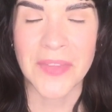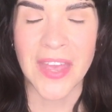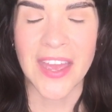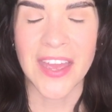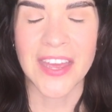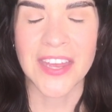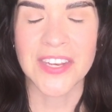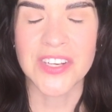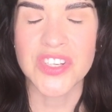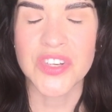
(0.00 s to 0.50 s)

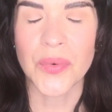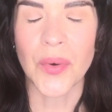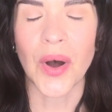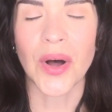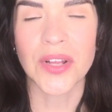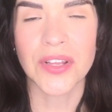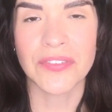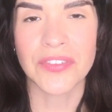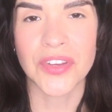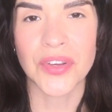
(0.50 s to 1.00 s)
and to
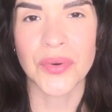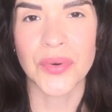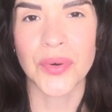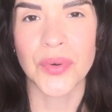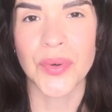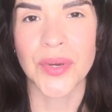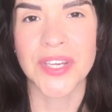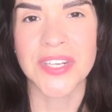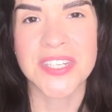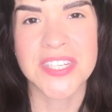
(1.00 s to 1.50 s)
all of you
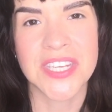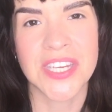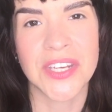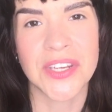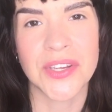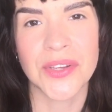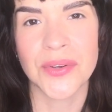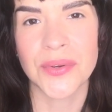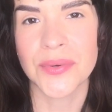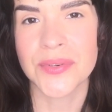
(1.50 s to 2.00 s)
who
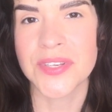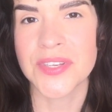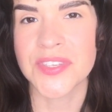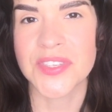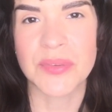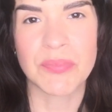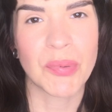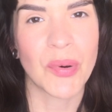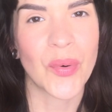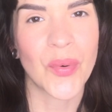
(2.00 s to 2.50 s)
continue to
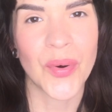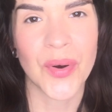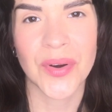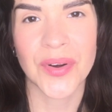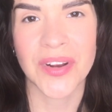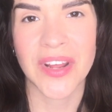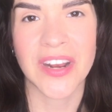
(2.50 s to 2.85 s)
support